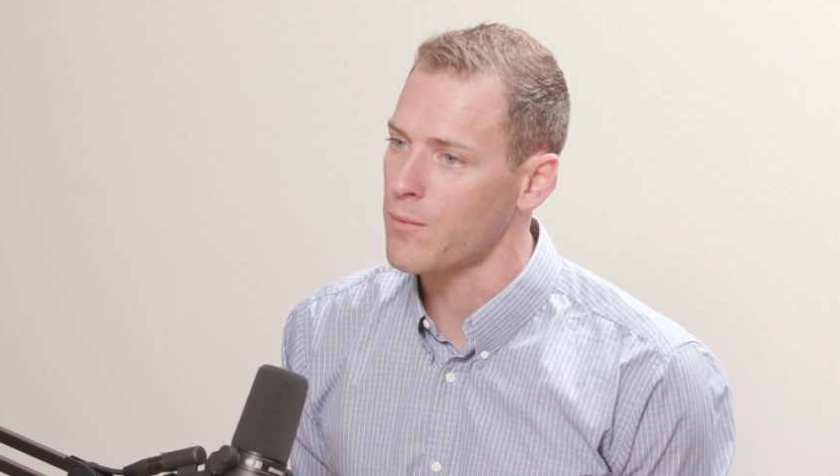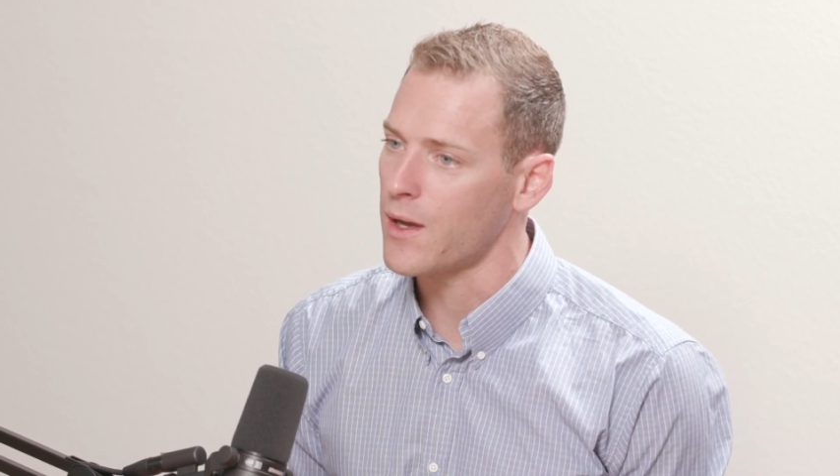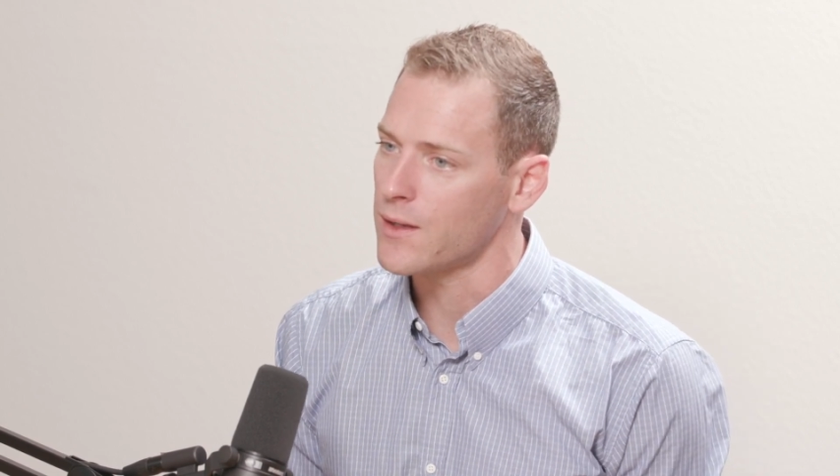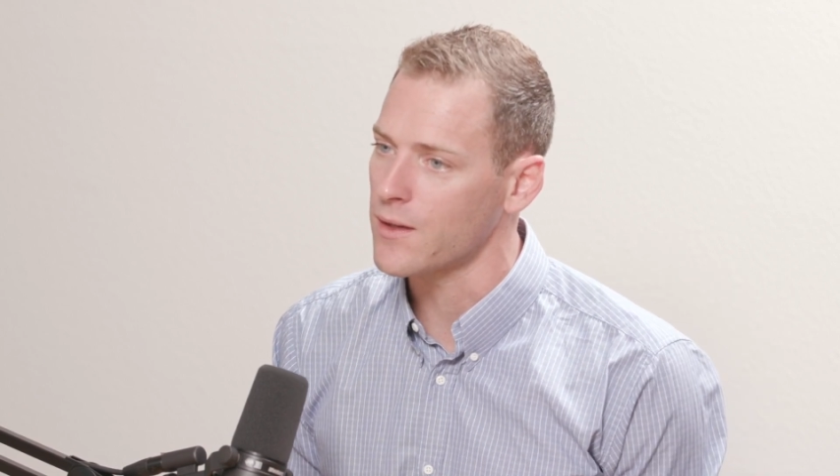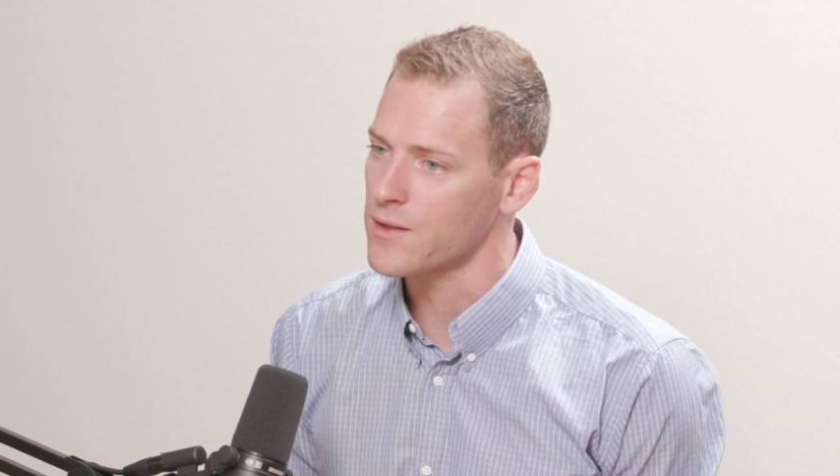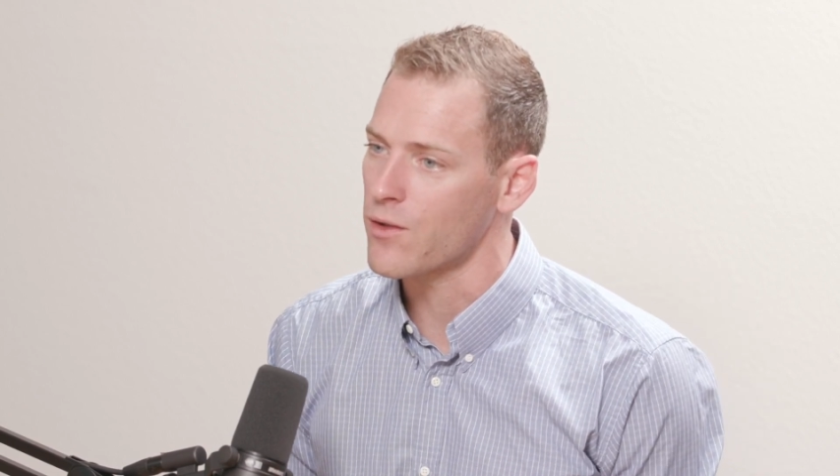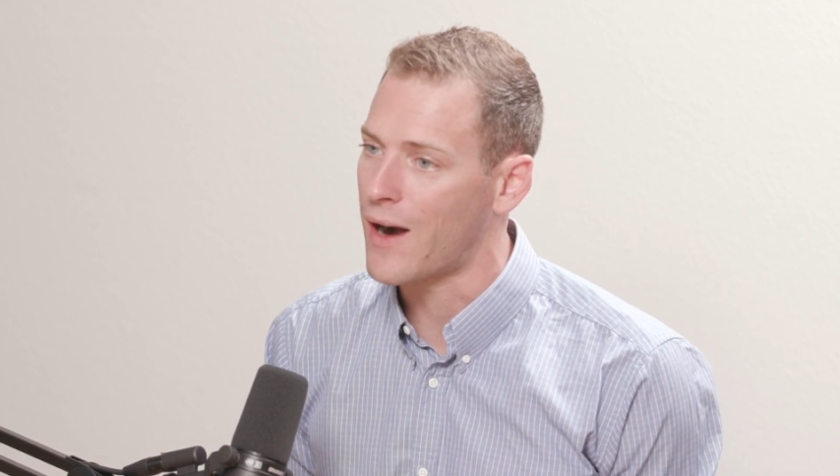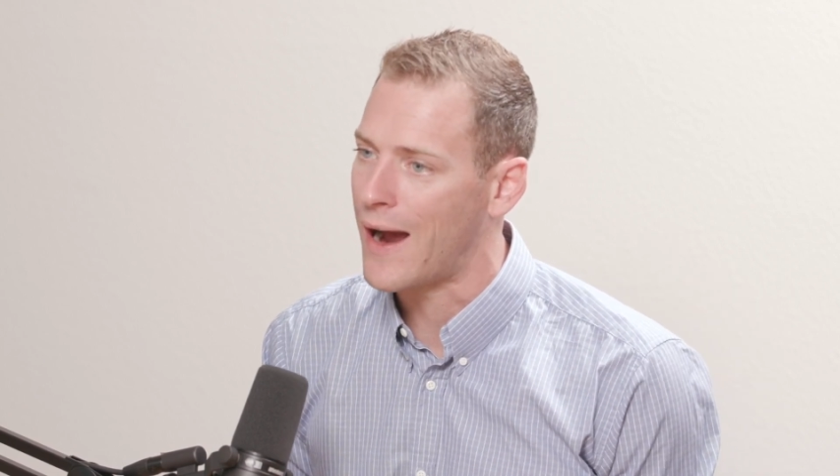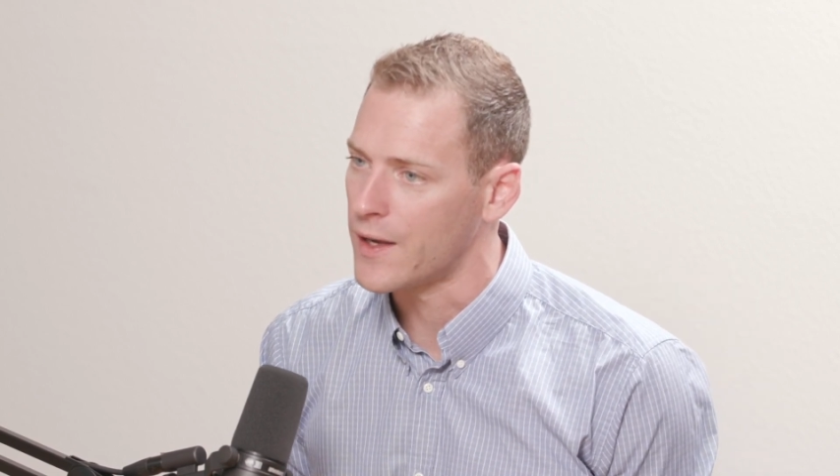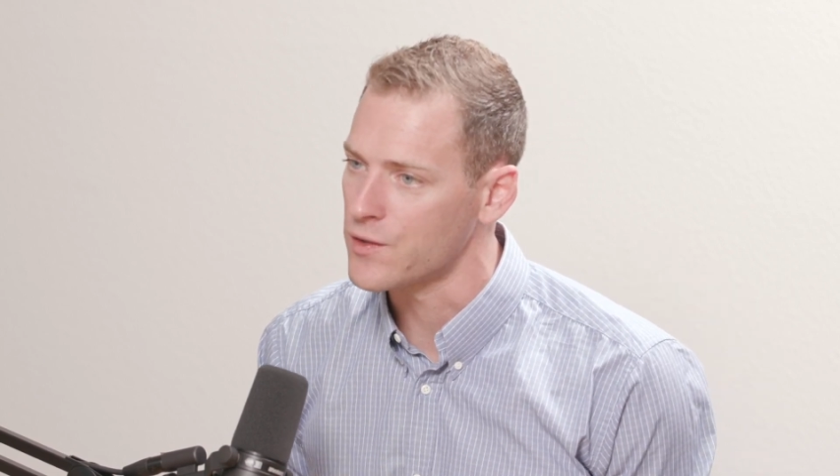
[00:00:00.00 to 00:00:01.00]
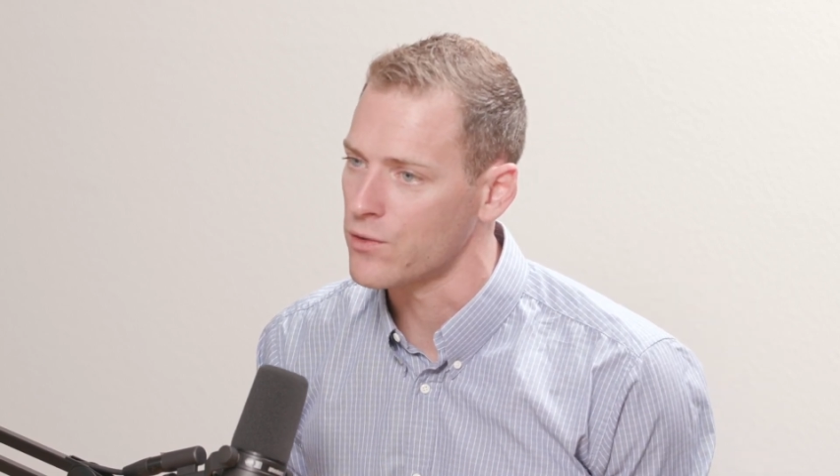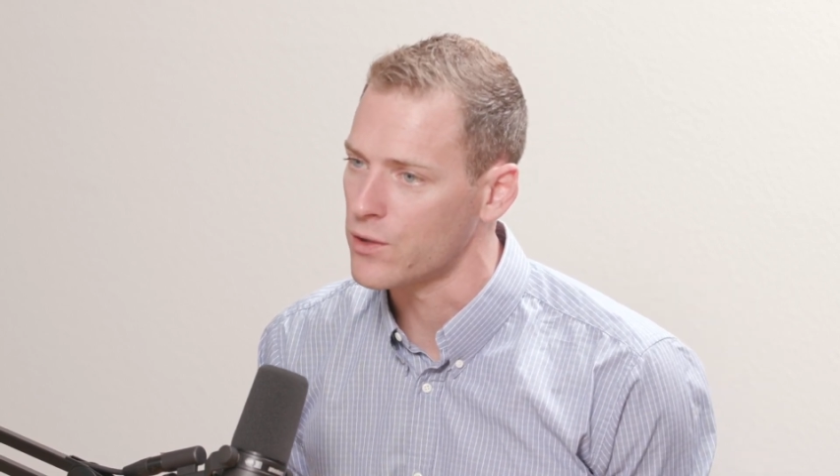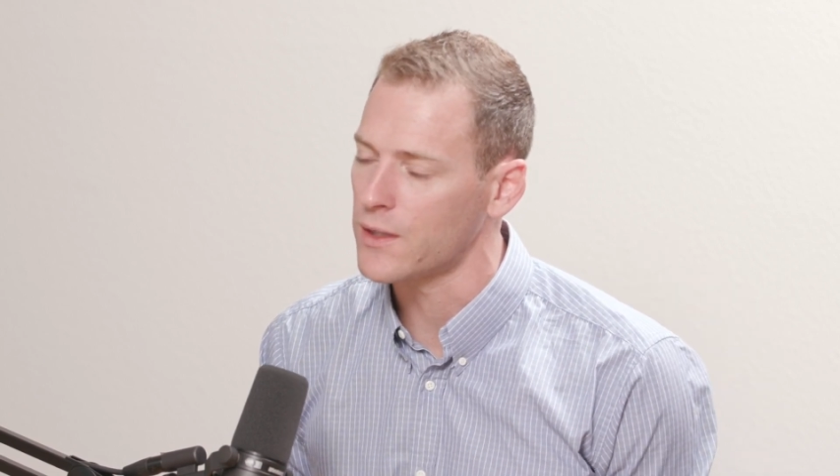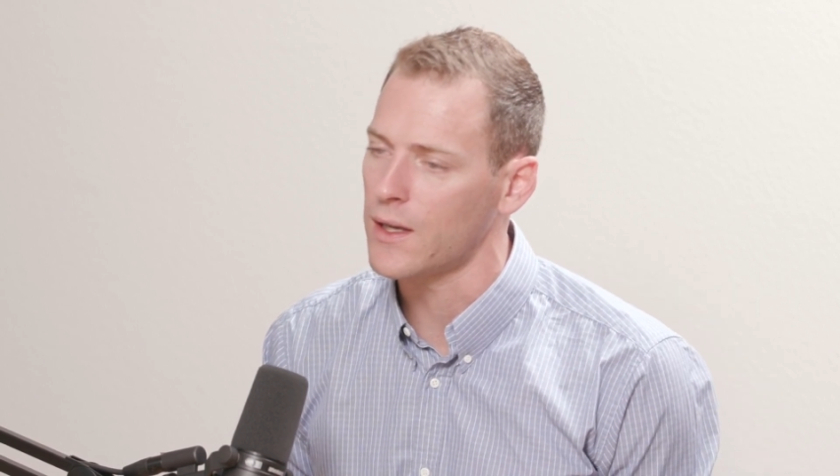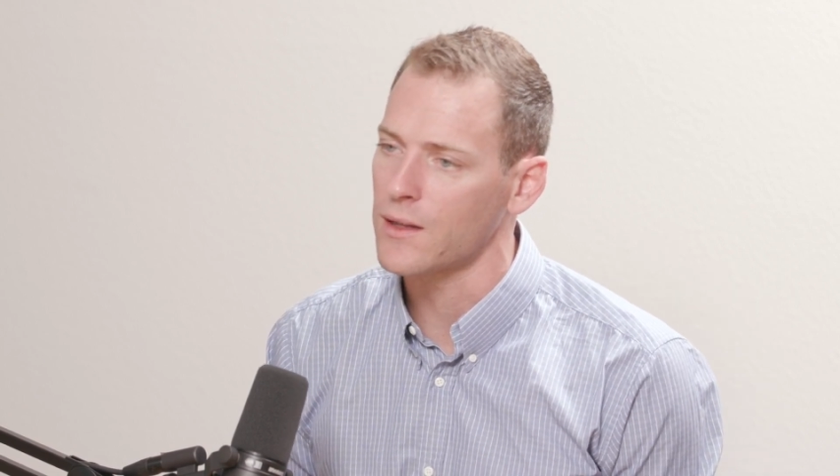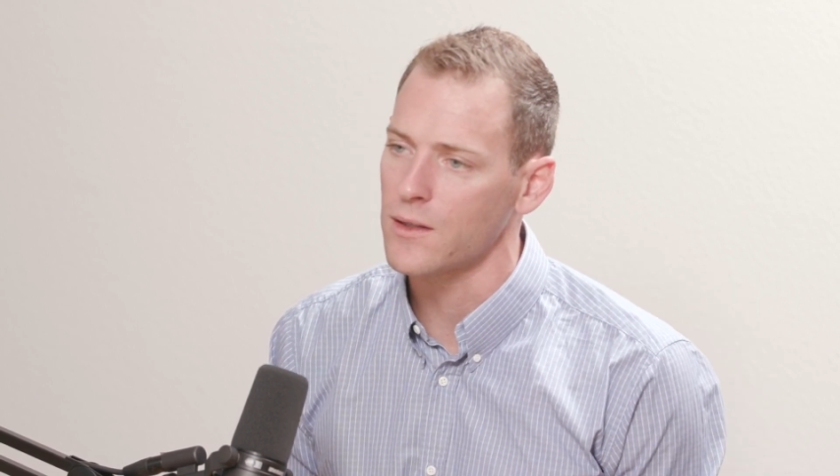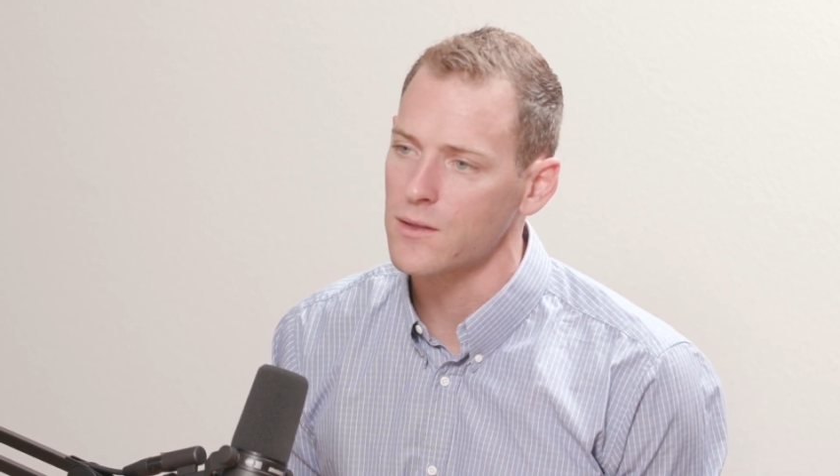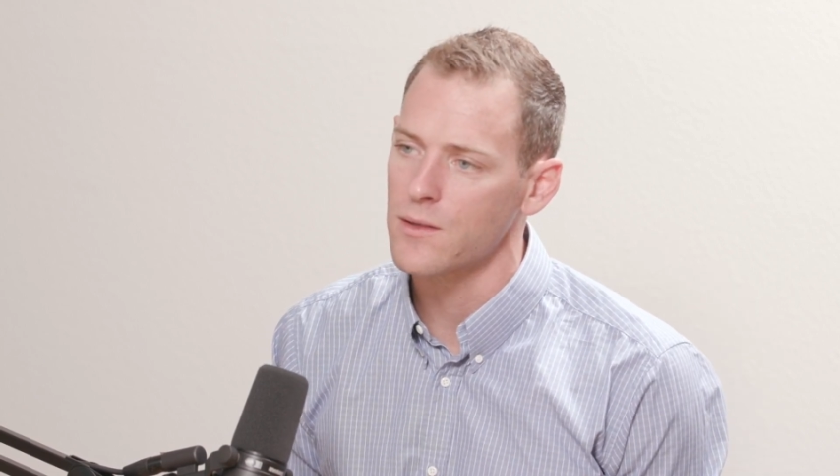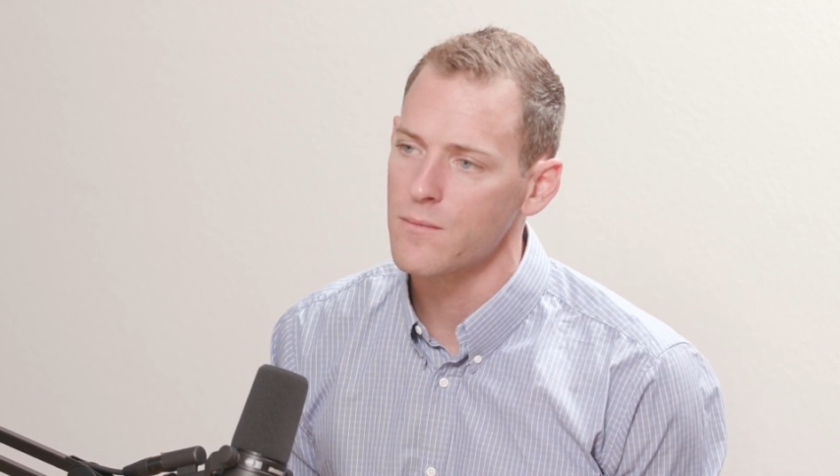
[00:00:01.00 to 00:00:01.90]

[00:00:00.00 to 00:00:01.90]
making because other eyes are looking at this.